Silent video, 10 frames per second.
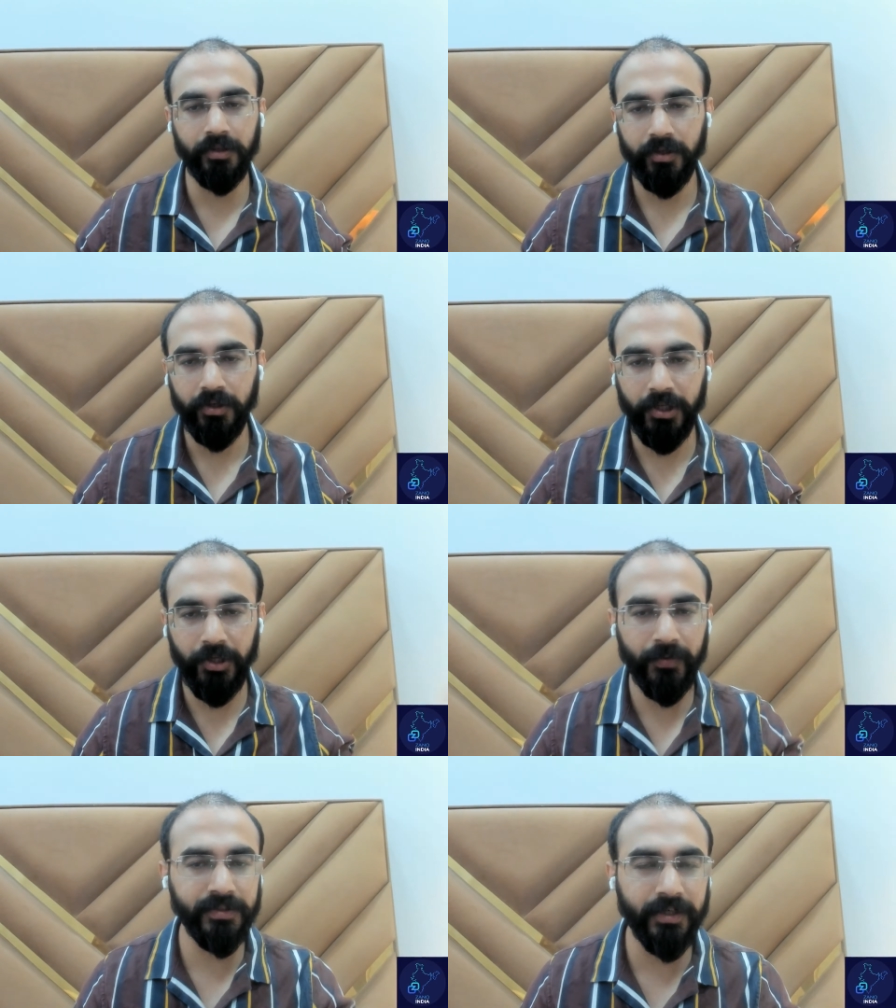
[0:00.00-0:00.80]

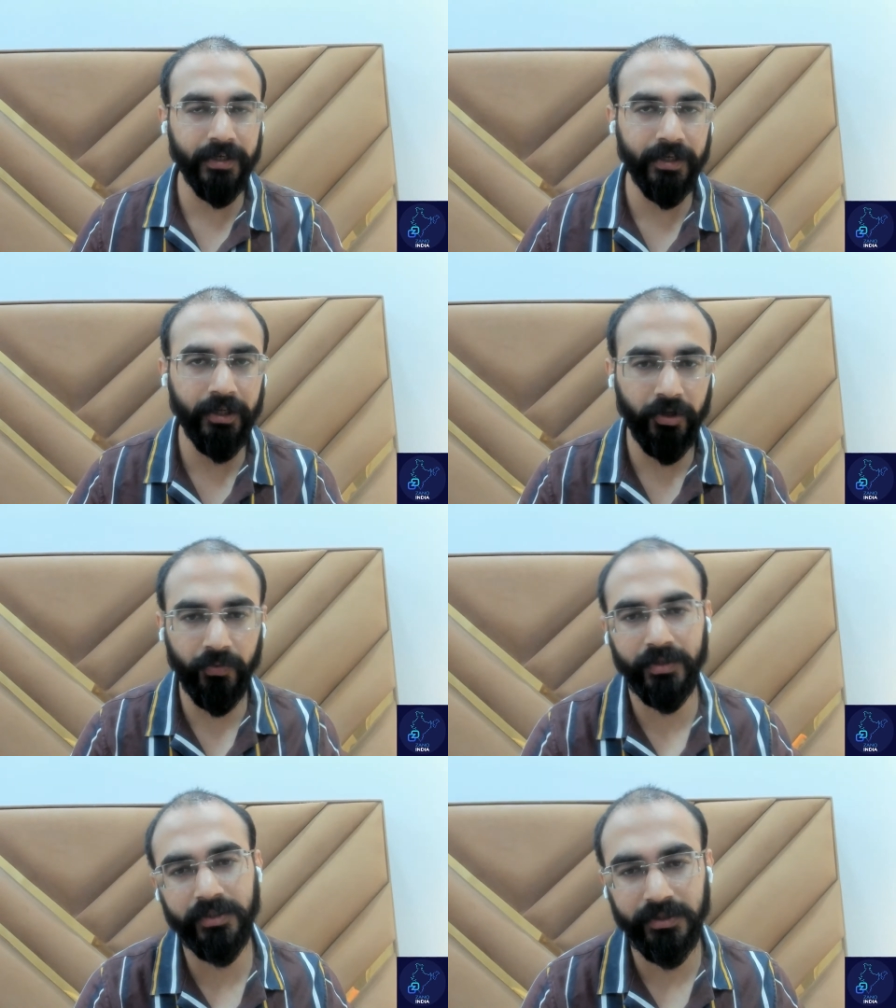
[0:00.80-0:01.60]
USDT,
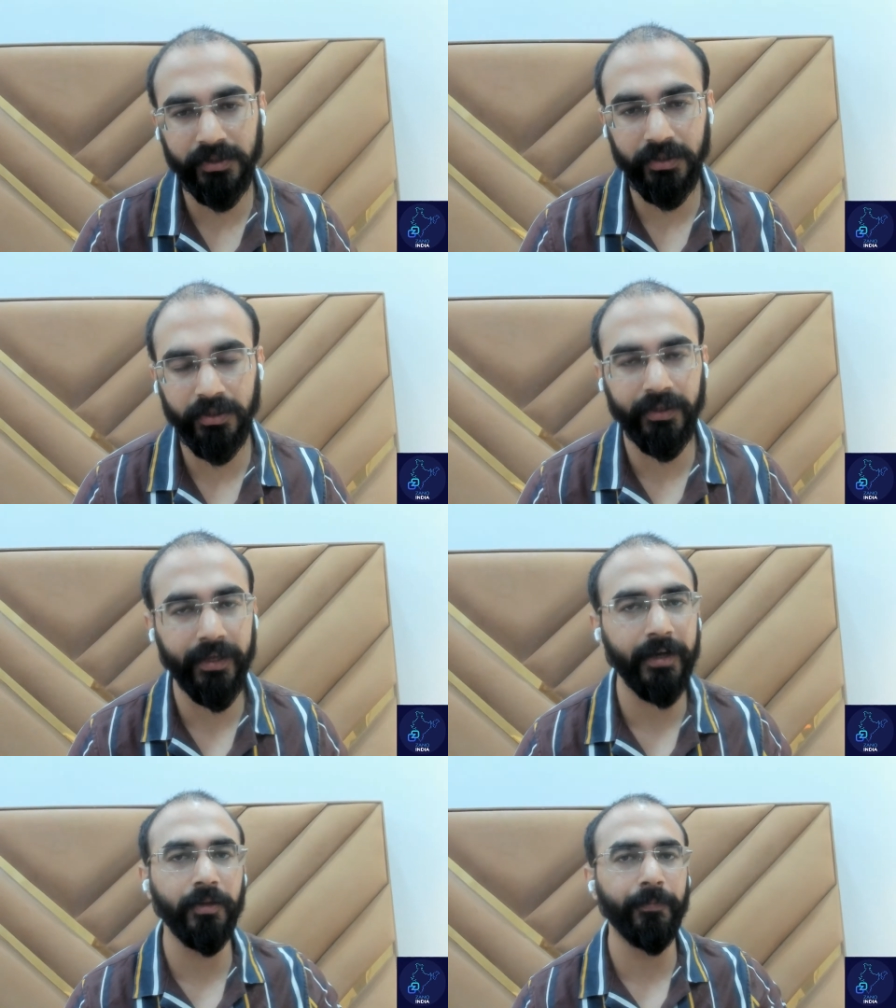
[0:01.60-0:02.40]
USDC, they
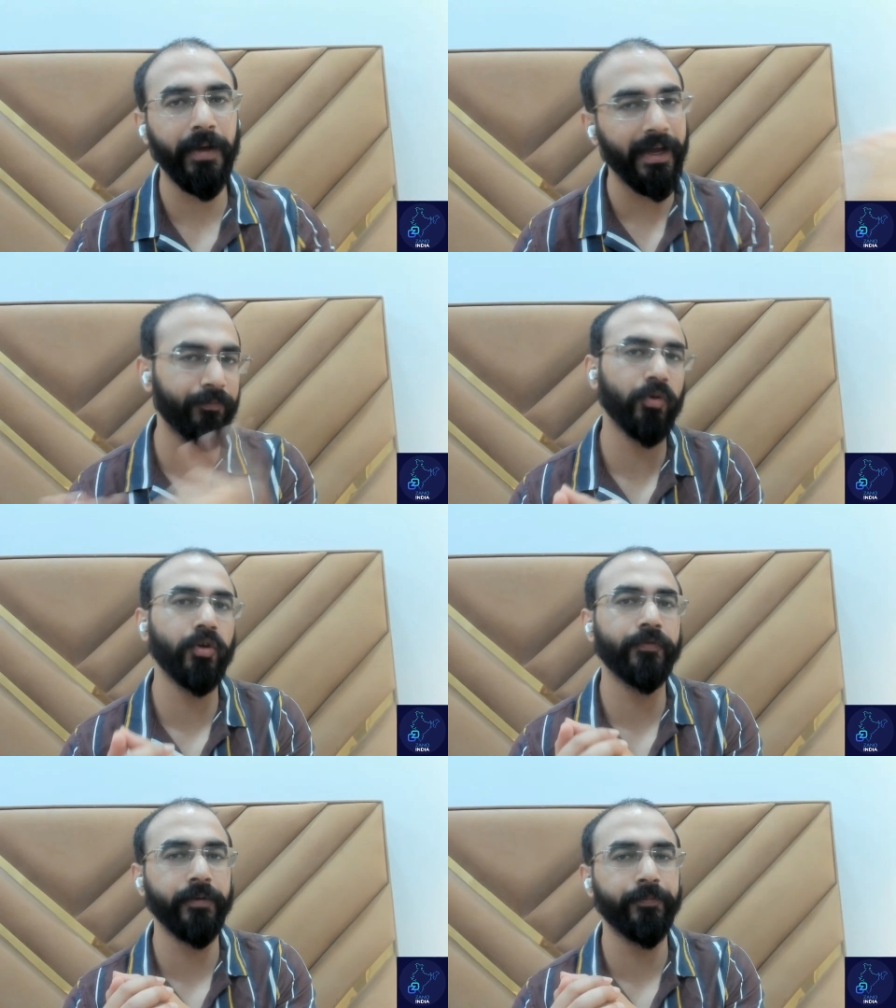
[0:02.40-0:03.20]
are the backbone of
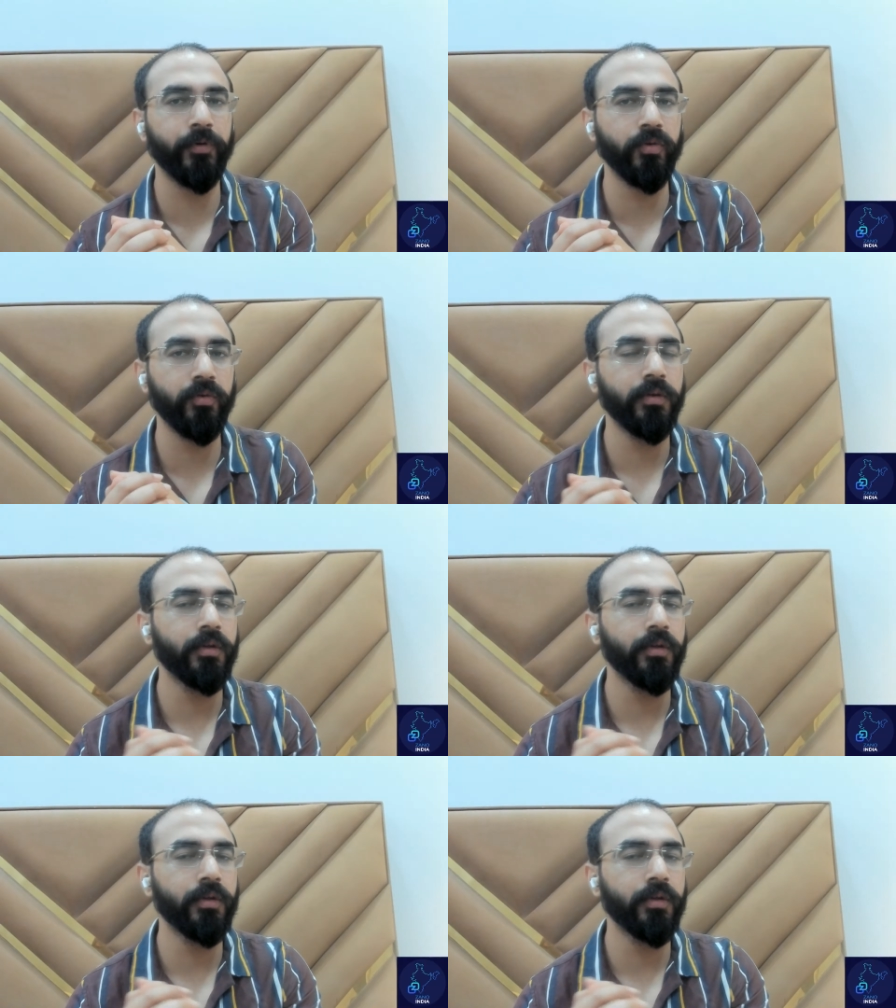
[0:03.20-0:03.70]
crypto.